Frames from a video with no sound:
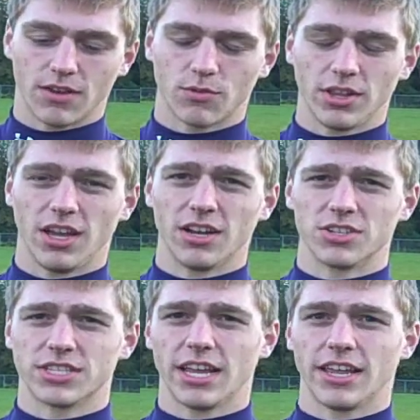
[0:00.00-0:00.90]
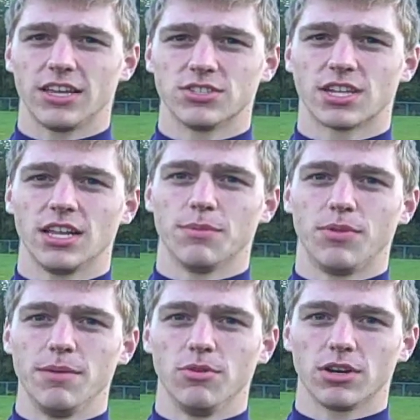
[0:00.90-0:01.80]
really understand. He'll study the
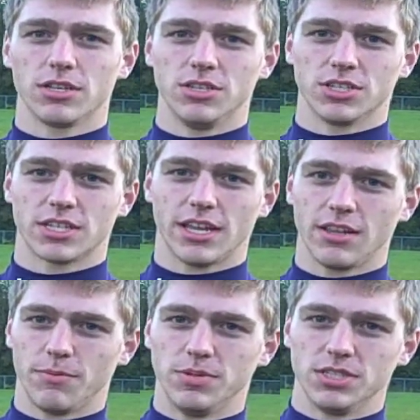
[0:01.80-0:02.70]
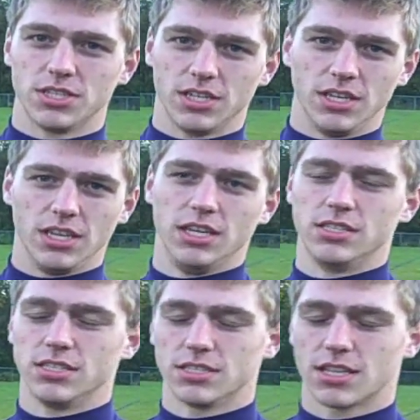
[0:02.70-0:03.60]
playbook just at the position he
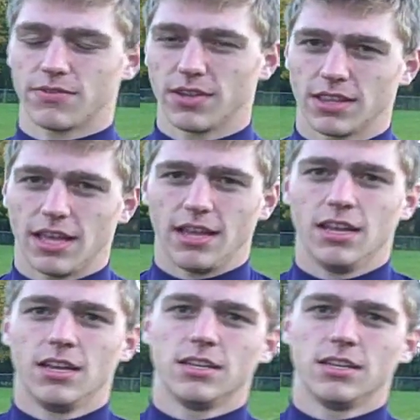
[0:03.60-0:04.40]
needs and stuff like that.